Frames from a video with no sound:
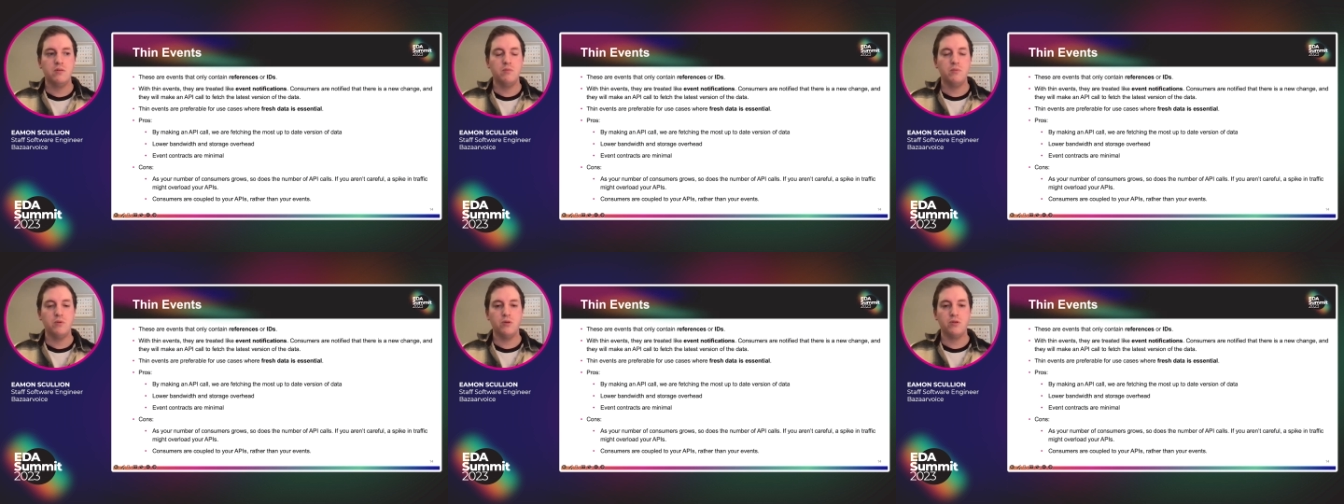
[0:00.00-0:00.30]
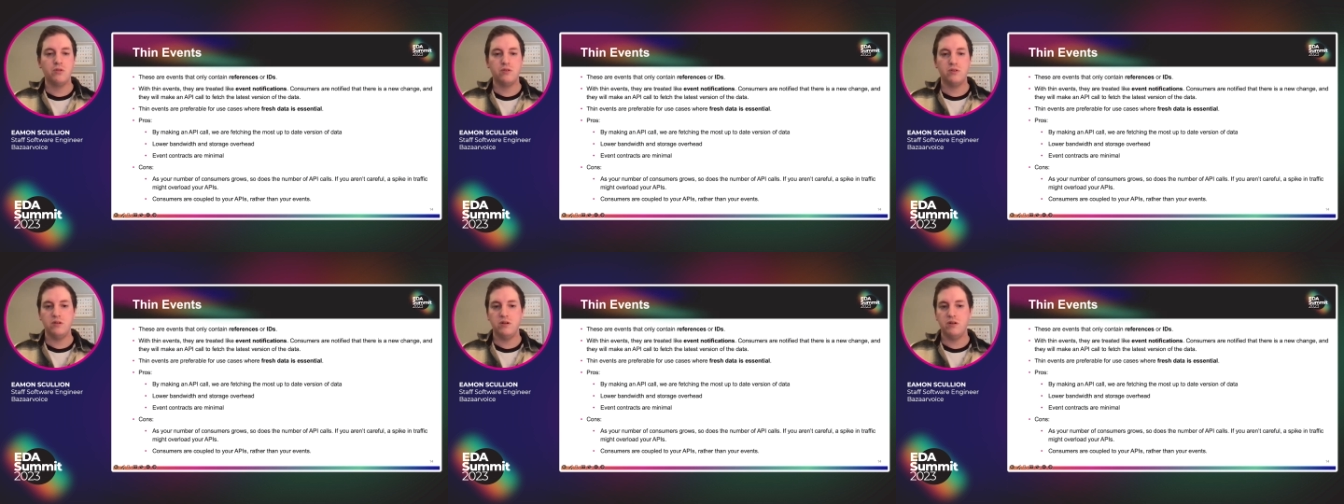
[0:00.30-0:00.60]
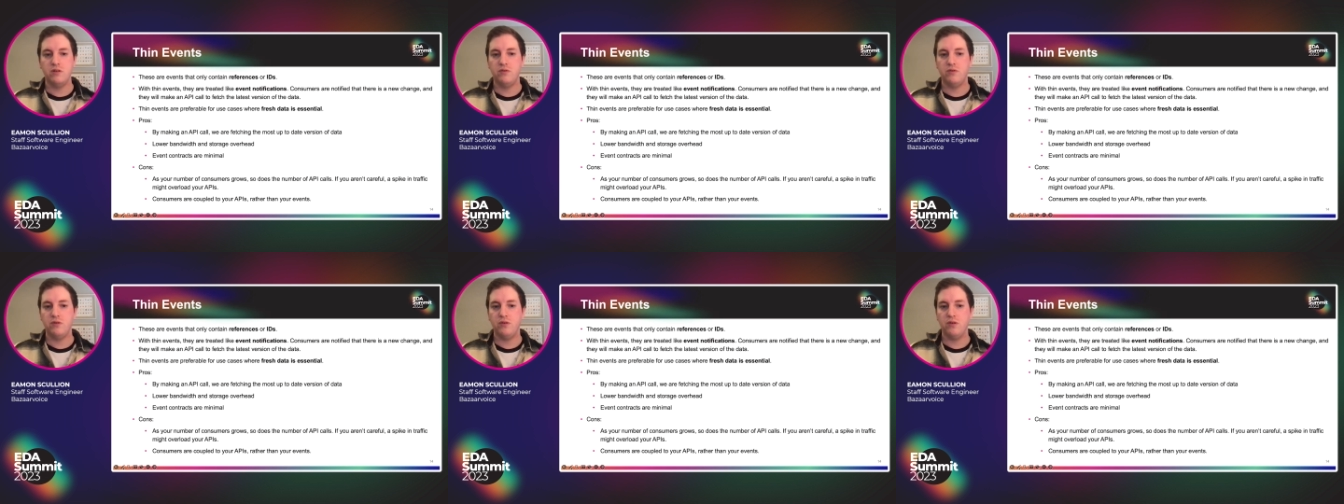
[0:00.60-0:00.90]
more
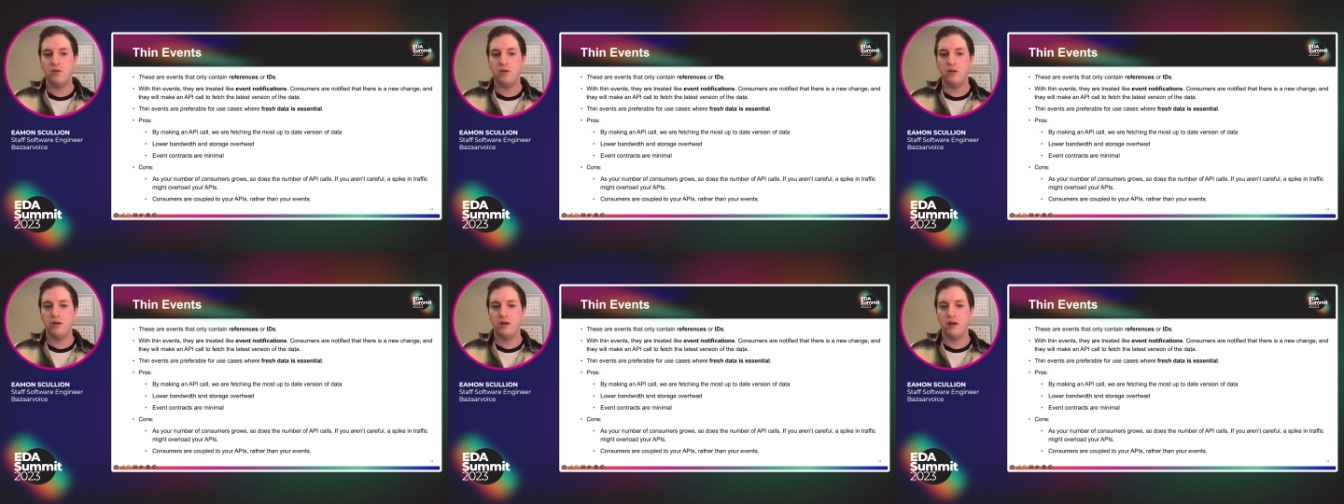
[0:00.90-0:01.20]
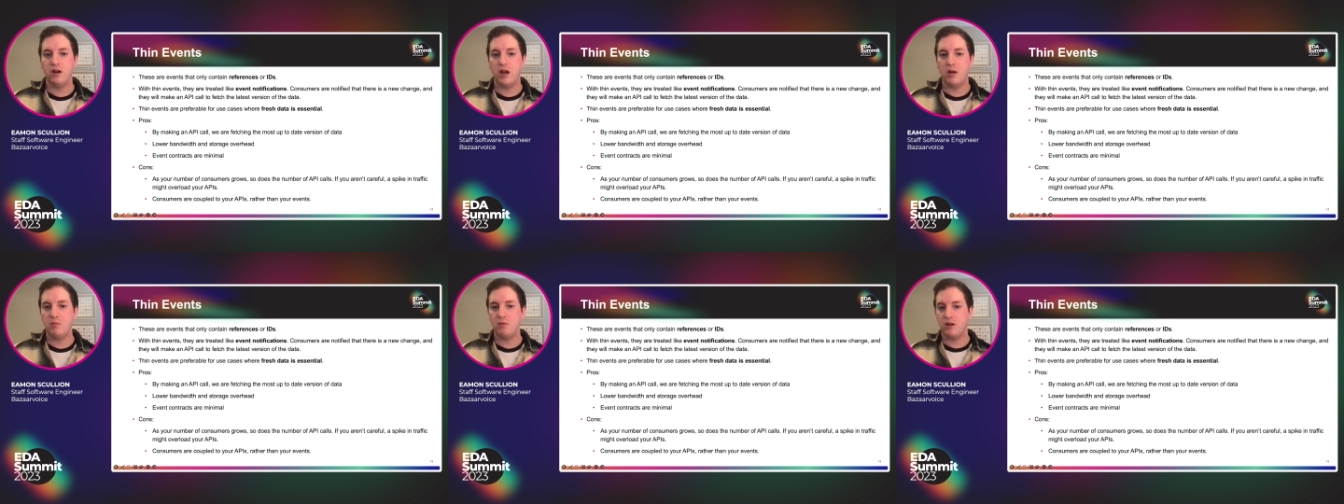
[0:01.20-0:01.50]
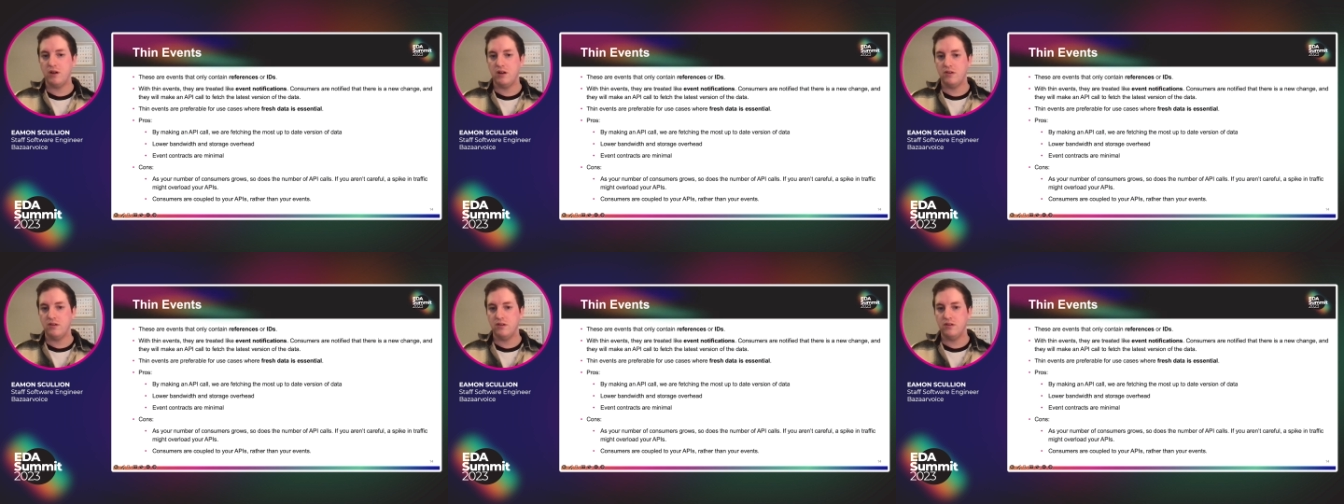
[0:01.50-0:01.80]
suited for
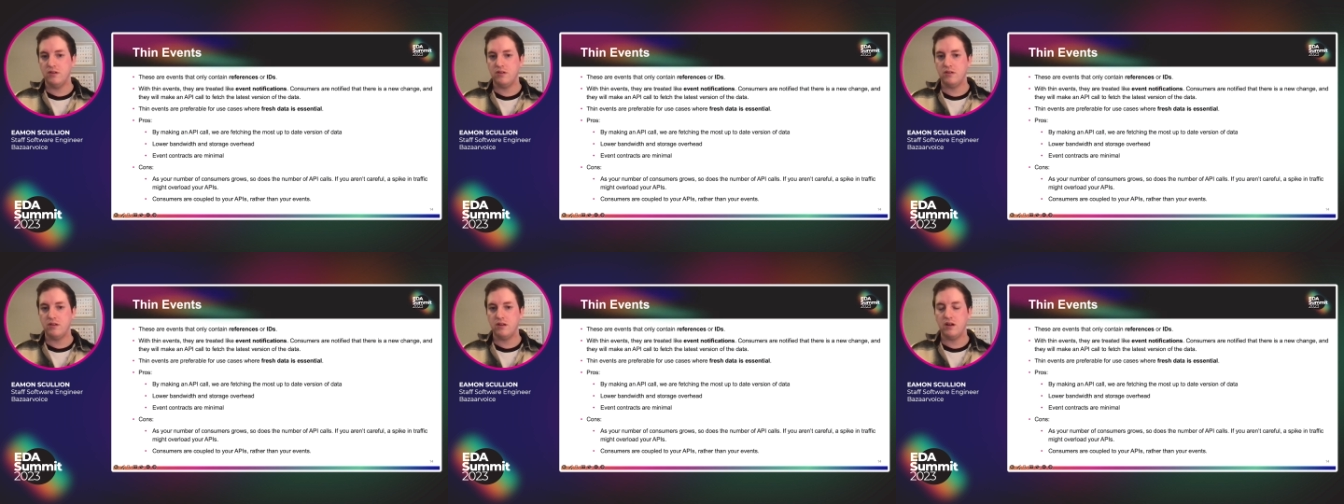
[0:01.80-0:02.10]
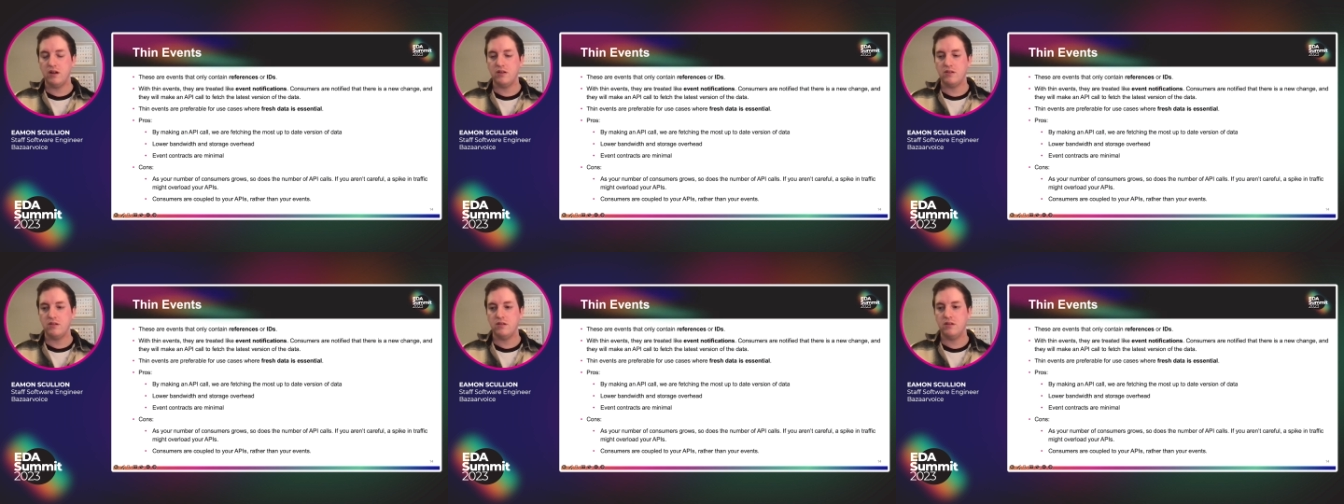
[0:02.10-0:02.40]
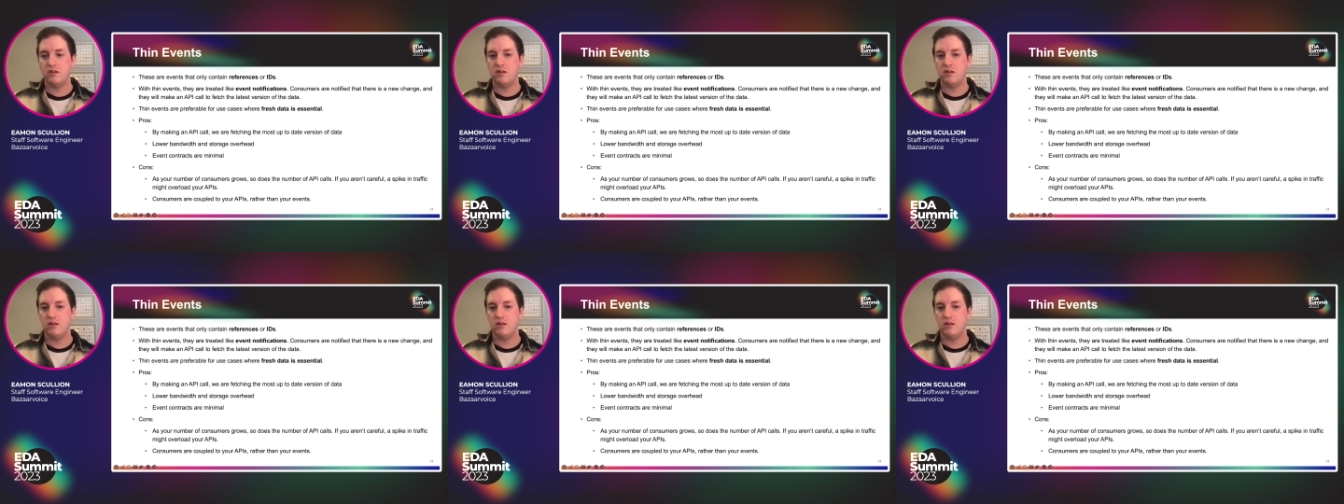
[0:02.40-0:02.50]
applications that